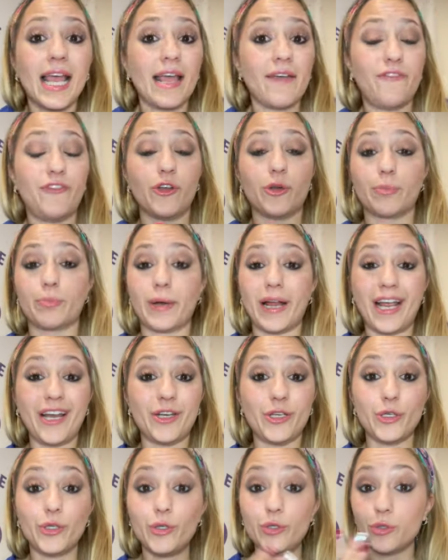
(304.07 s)
If you're brand
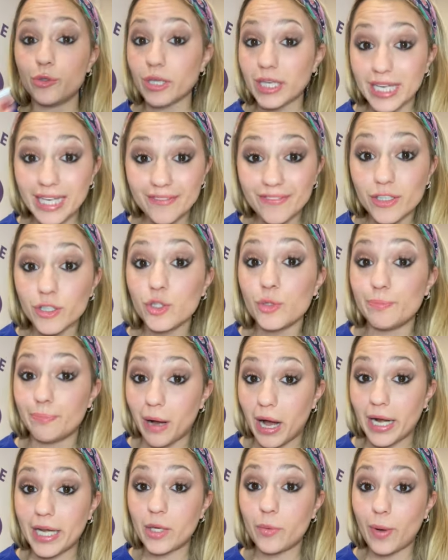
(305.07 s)
new, you can even do
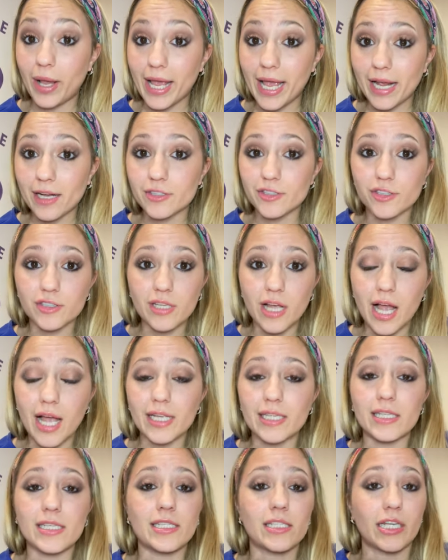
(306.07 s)
body weight
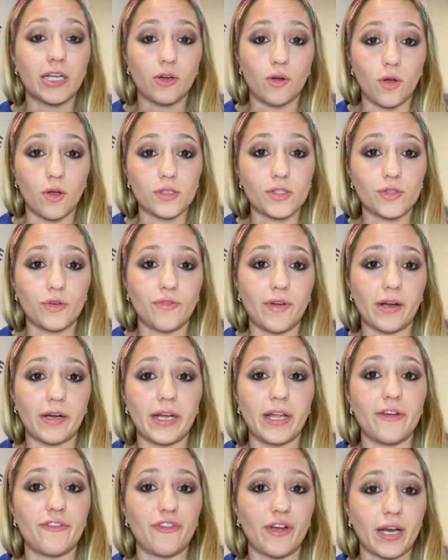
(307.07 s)
exercises. They're also
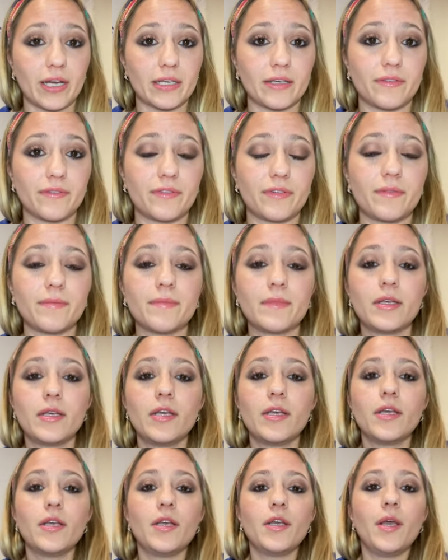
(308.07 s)
very effective.
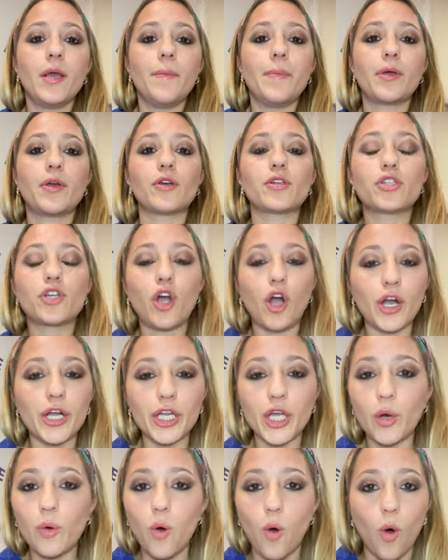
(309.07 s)
Because
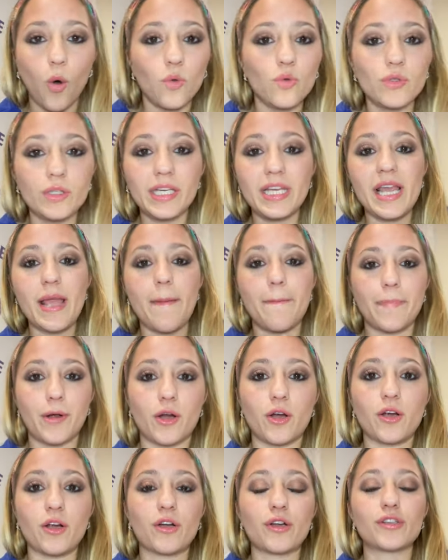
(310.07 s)
cardio only
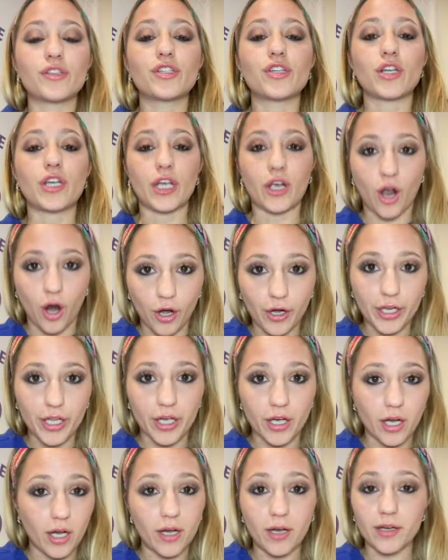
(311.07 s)
burns
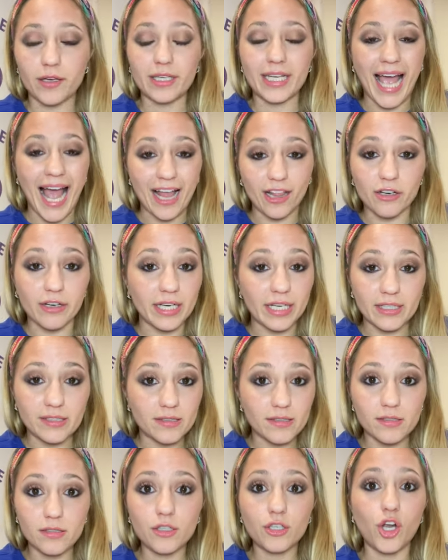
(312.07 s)

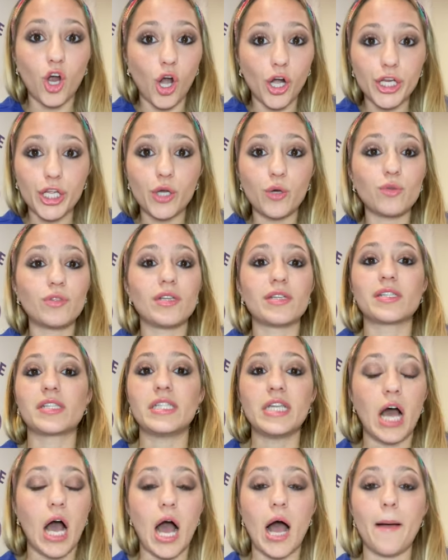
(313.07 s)
calories. Cardio does
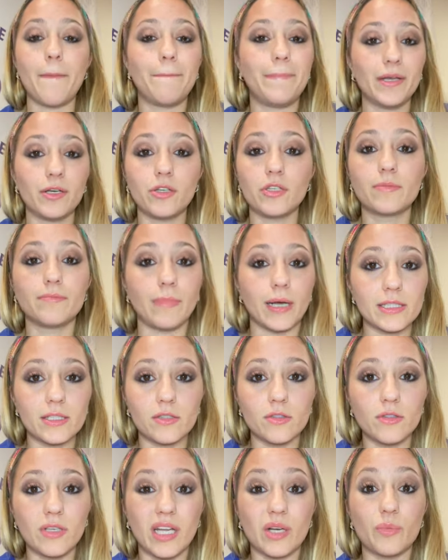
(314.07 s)
not build
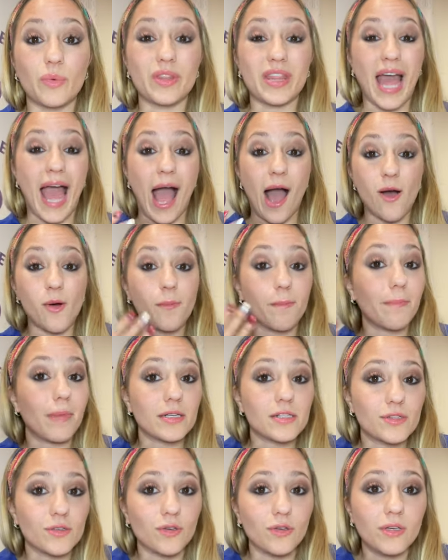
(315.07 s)
muscle, and without
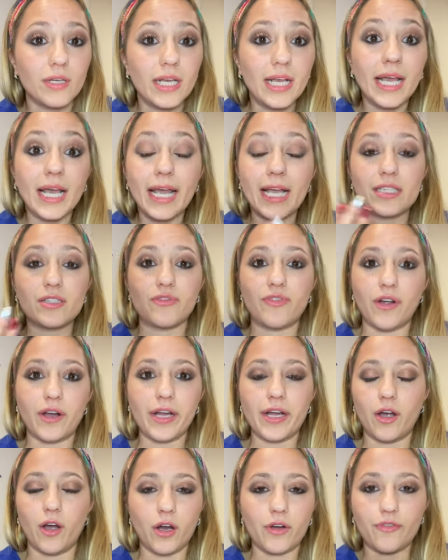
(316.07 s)
muscle, it's
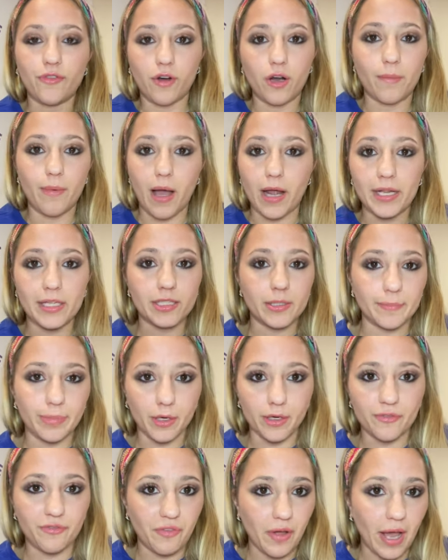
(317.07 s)
very hard for our body to
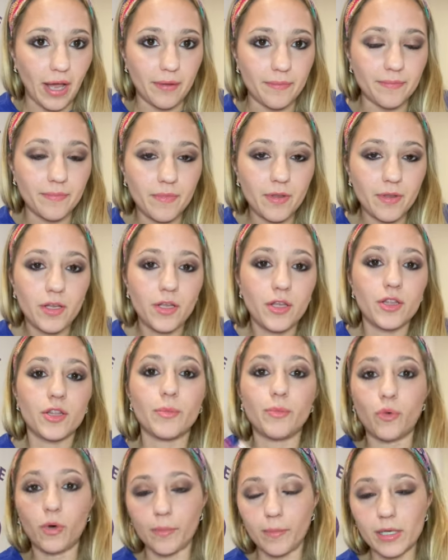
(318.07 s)
burn fat. The
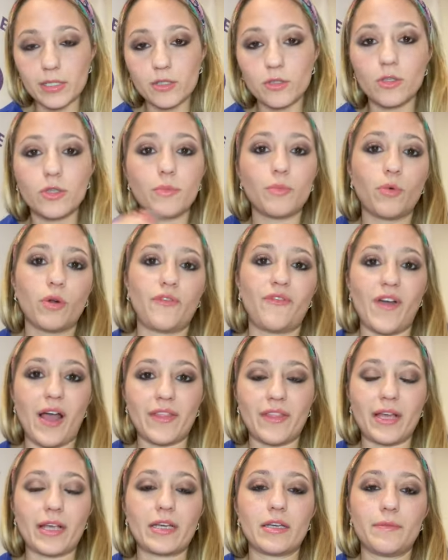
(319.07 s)
more muscle, the more fat
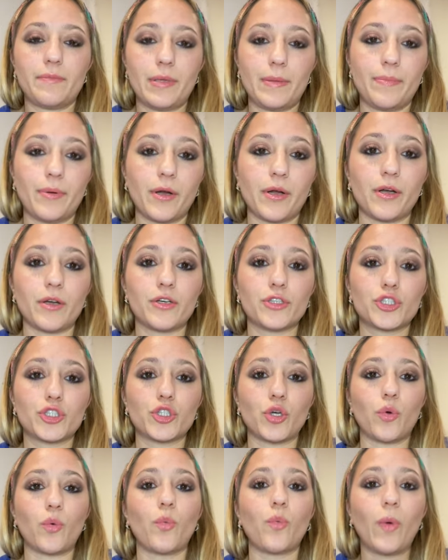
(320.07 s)
that could be burned.
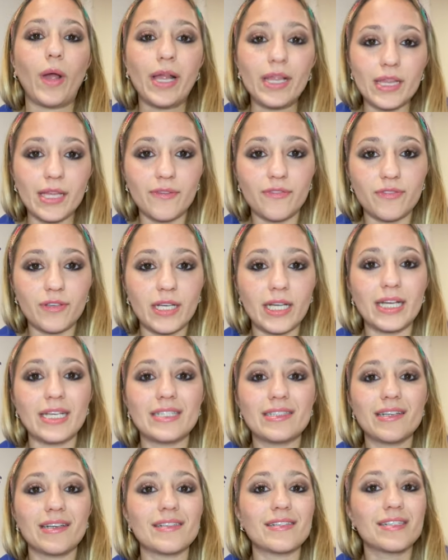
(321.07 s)
So weightlifting
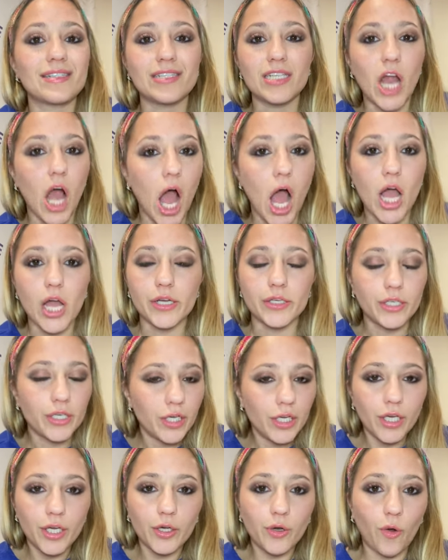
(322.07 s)
does not
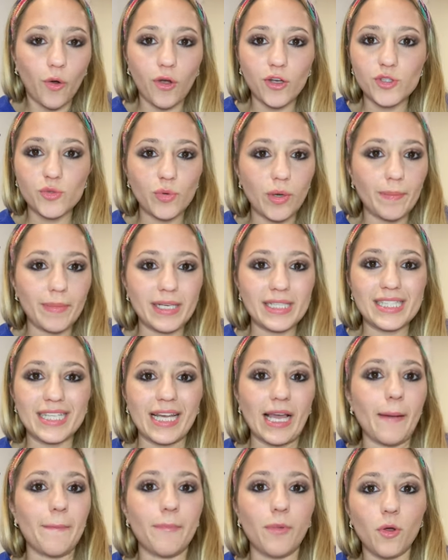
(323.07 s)
cause women to
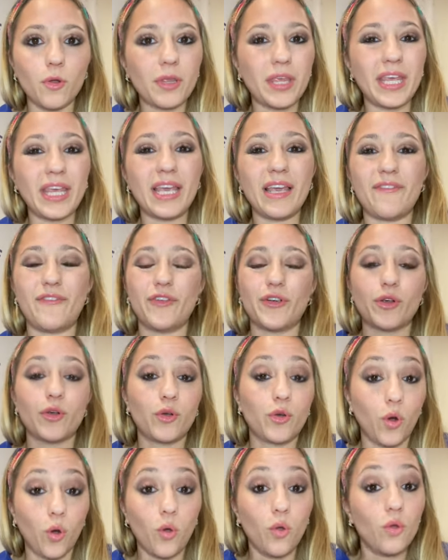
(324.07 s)
get bulky. If your
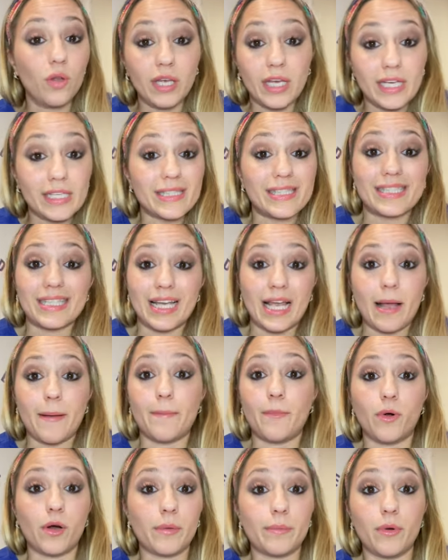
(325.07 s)
goal is to get
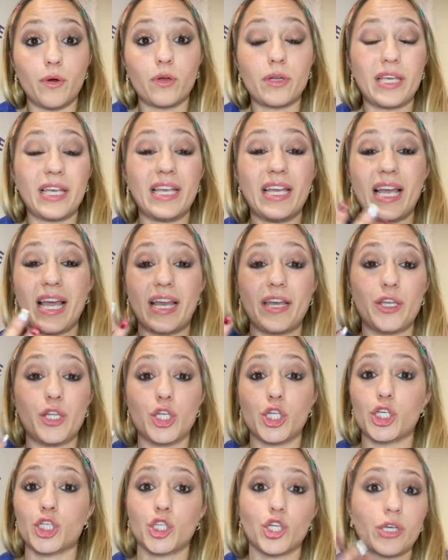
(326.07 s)
more bulky and
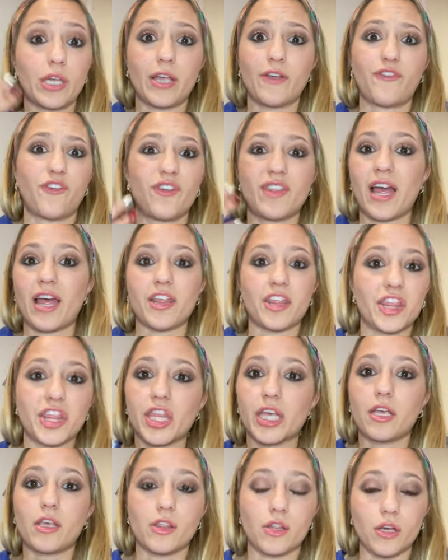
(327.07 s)
you're looking for that
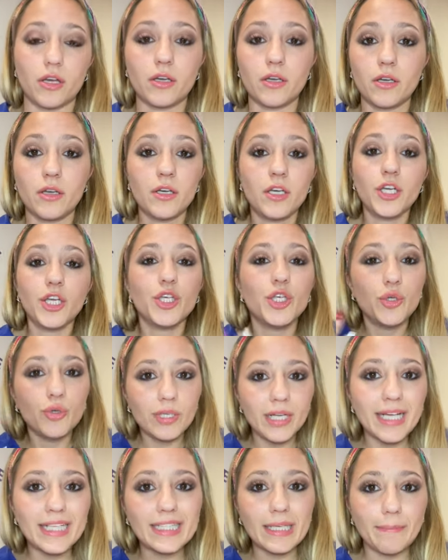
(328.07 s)
thick look, you
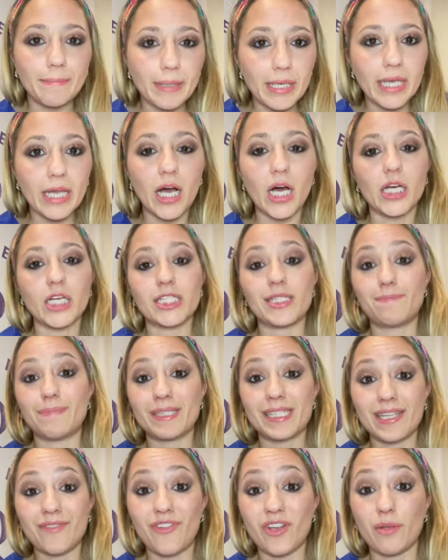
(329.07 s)
need to be on a
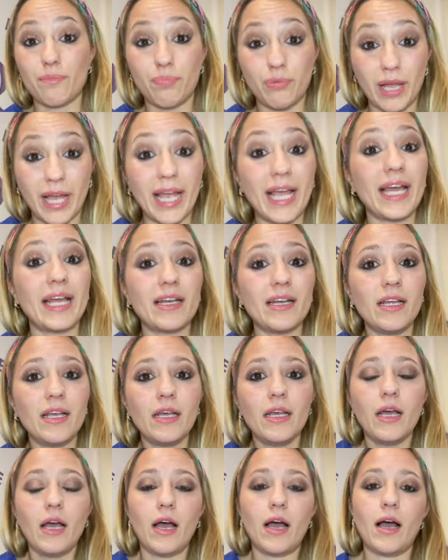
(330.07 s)
specific plan.
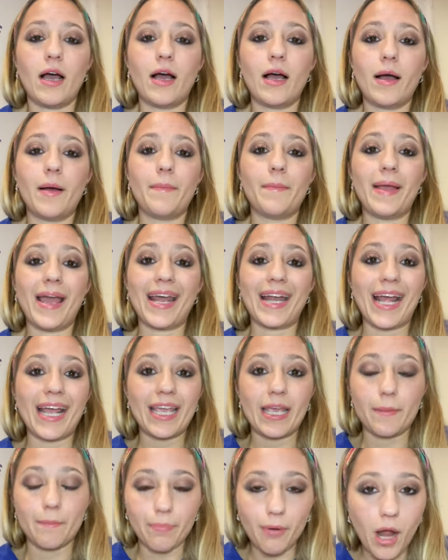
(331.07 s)
And I
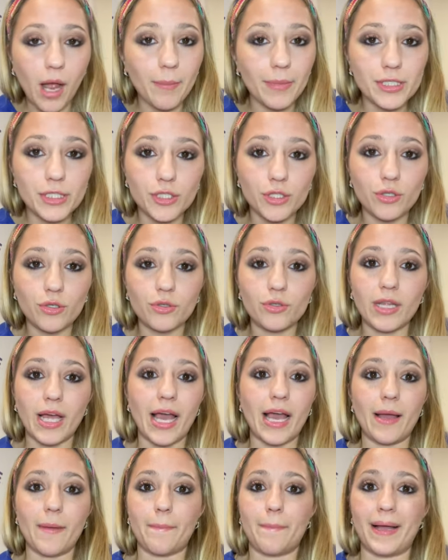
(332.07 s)
can promise you
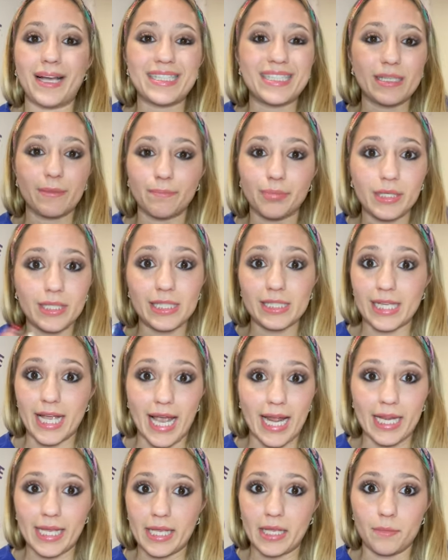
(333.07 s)
that by simply just
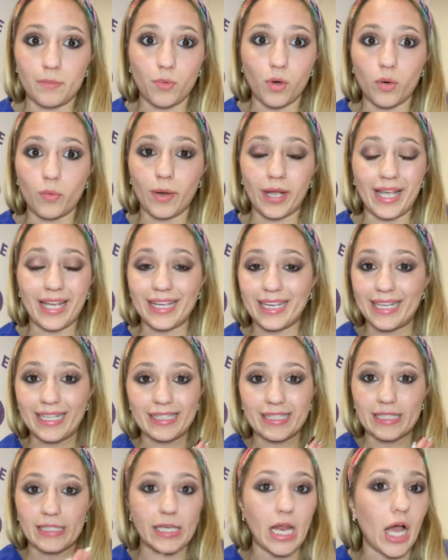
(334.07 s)
adding in more weight,
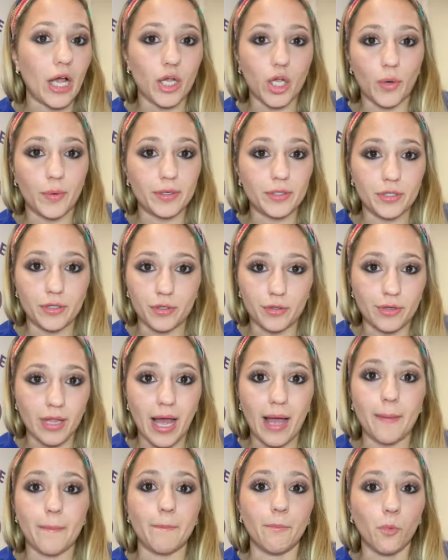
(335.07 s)
it's not going to do
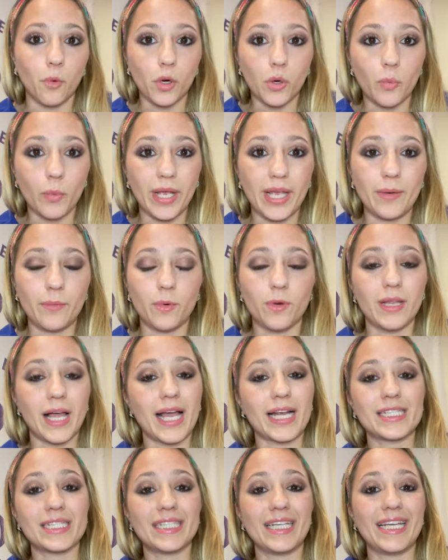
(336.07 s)
that. More weight will
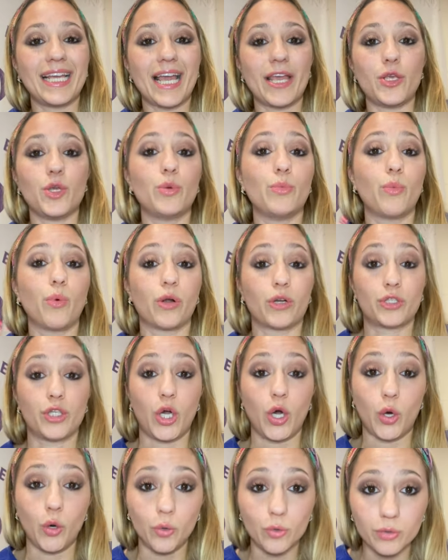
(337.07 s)
actually get you more
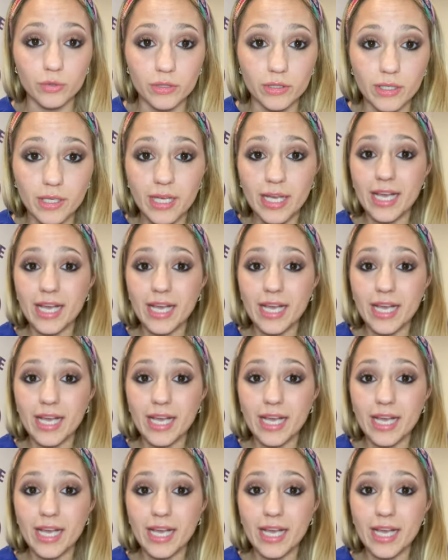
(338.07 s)
toned.